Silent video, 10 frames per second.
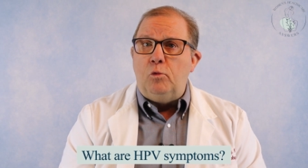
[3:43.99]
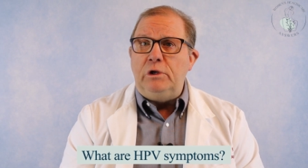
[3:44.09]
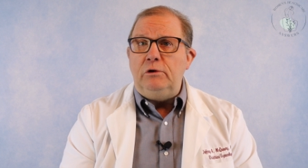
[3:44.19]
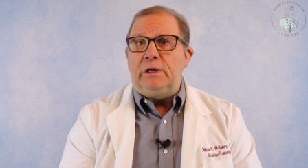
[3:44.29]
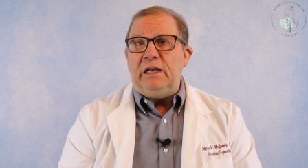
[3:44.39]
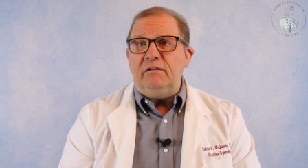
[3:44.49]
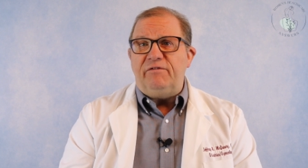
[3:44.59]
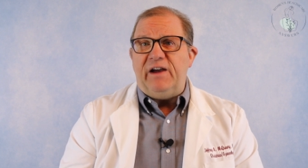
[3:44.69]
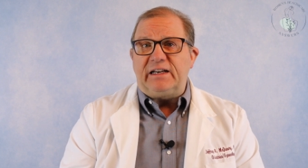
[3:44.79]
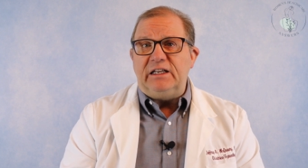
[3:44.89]
When you get
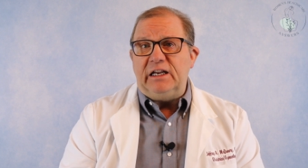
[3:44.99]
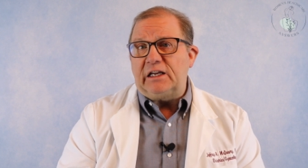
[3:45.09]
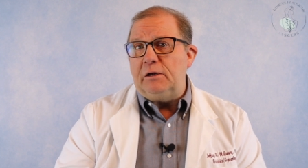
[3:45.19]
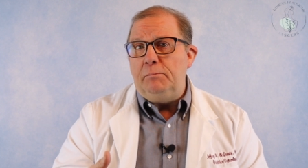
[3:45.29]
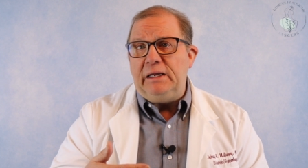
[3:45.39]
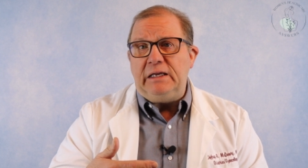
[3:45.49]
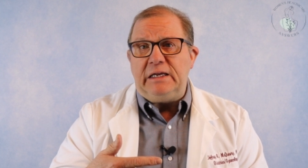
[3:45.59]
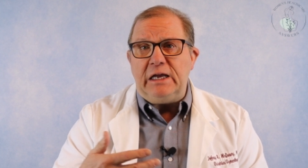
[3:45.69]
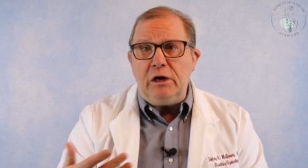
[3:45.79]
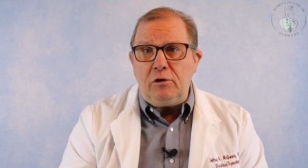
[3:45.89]
infected, it can be
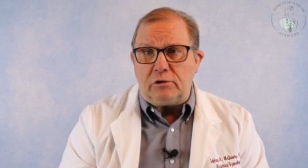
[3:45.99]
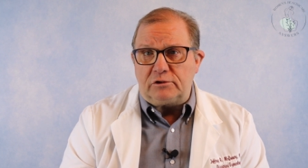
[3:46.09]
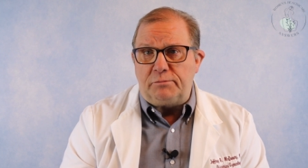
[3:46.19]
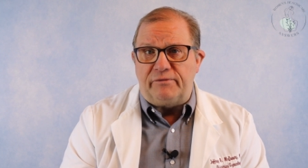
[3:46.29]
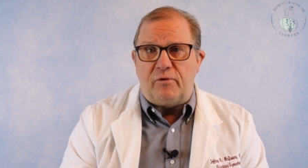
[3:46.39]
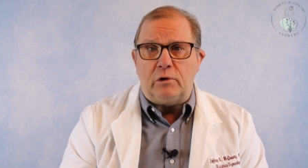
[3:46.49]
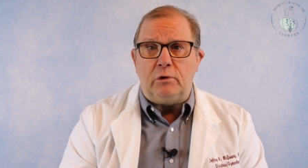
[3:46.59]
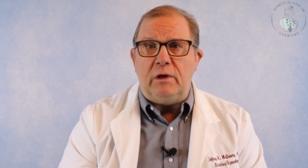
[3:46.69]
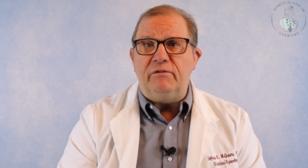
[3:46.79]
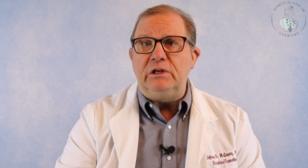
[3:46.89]
years before
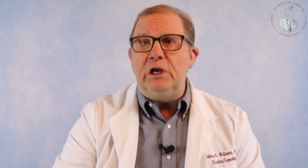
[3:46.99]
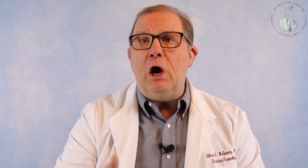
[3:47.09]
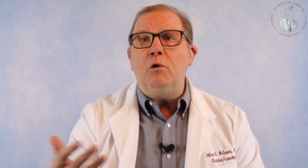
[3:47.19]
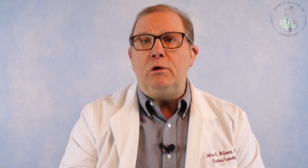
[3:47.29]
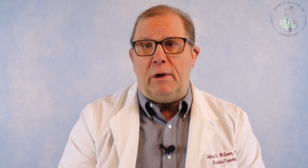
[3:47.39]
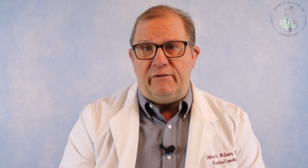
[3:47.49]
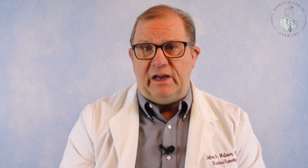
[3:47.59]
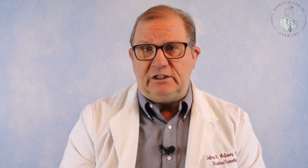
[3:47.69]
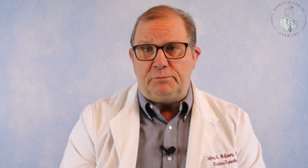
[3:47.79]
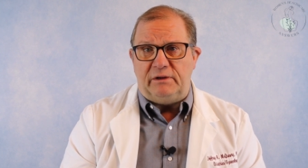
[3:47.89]
you even know you have
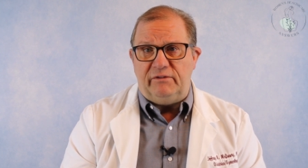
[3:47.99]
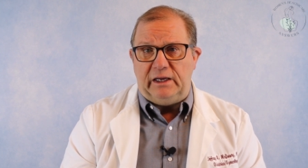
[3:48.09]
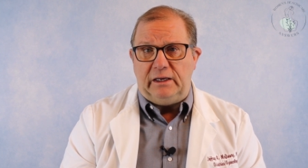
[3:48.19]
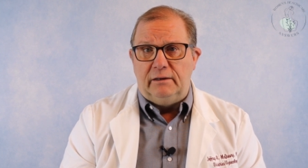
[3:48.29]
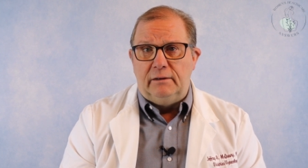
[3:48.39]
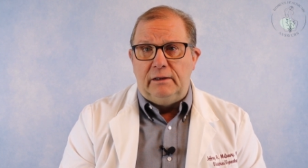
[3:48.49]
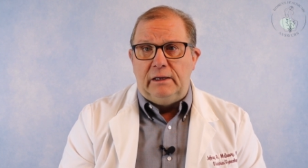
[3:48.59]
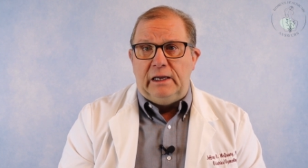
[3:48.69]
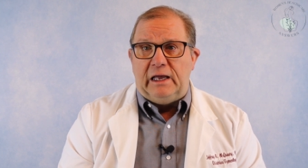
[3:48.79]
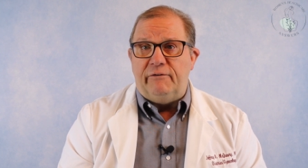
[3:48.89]
HPV.
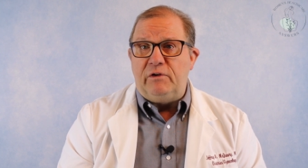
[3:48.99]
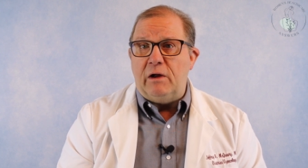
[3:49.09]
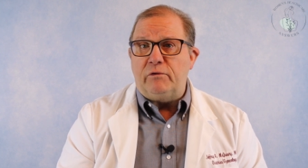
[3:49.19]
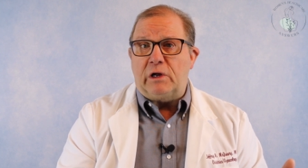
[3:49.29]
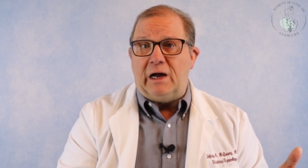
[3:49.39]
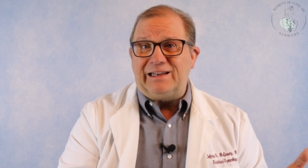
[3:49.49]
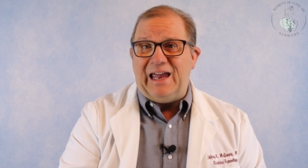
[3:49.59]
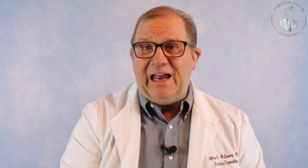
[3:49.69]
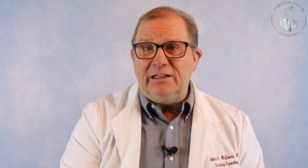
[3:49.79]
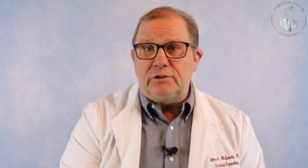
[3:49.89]
If you ever got
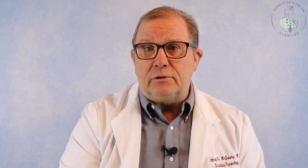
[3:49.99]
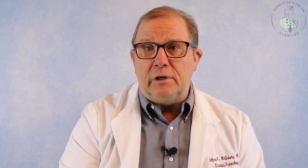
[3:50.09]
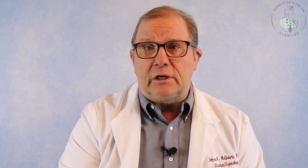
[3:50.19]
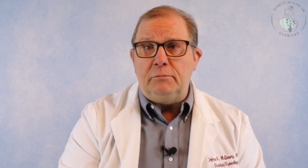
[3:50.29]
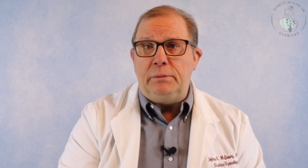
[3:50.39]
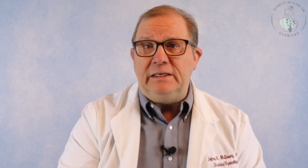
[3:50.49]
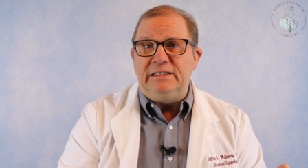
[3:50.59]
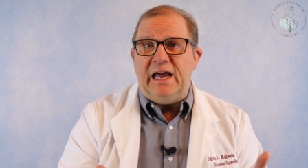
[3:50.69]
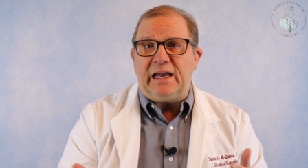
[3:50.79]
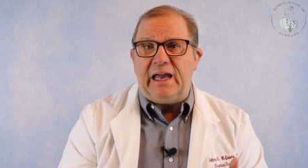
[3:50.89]
cancer, it could be
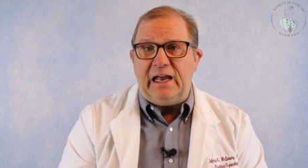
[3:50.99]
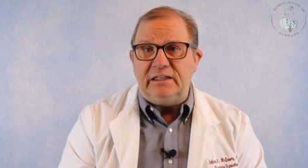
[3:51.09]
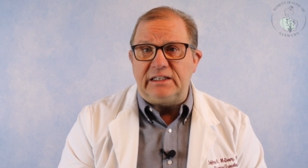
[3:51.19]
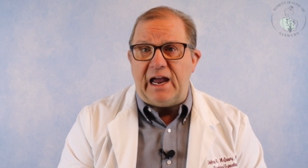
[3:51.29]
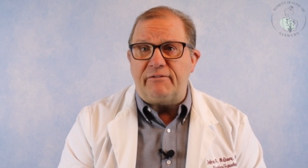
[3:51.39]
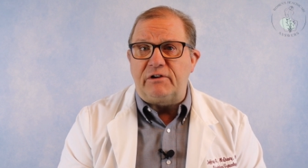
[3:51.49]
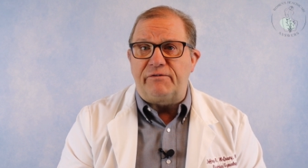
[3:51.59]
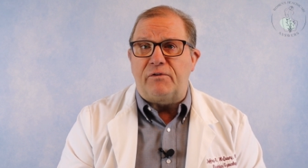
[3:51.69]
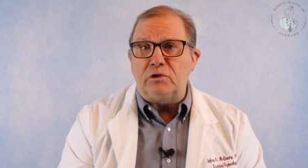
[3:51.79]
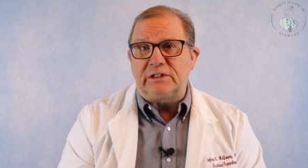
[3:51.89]
decades after
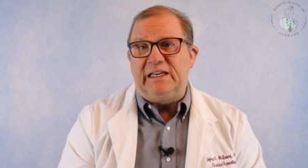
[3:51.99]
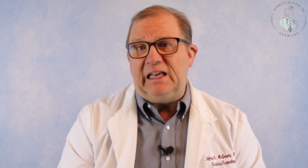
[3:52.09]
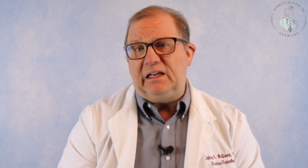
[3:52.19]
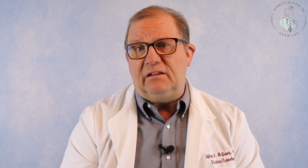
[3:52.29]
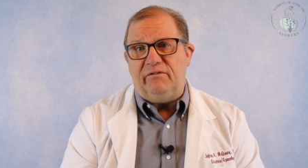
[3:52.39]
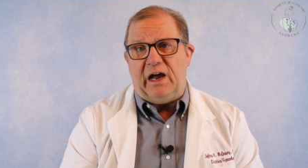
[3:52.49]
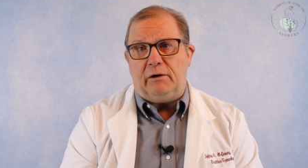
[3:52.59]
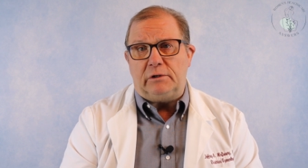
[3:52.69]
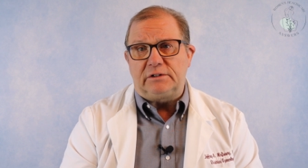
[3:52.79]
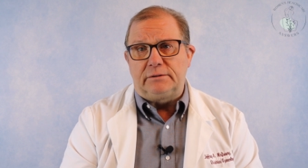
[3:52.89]
first getting the
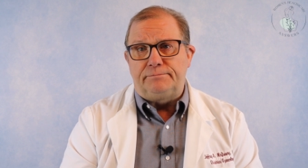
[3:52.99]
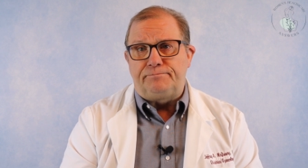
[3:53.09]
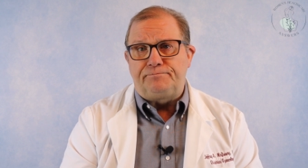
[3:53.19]
virus.